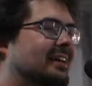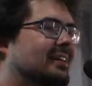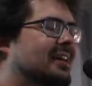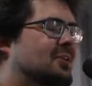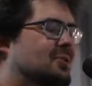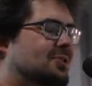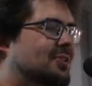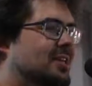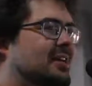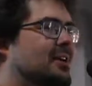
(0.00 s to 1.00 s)
let you
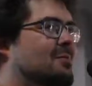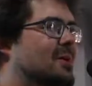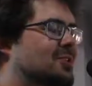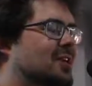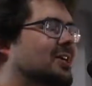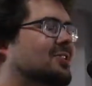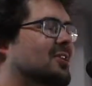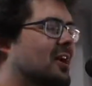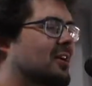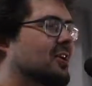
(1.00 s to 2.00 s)
see how much I
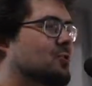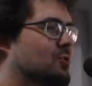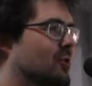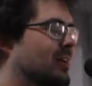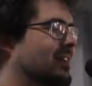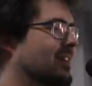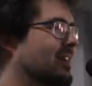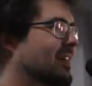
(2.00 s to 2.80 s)
suck at drawing.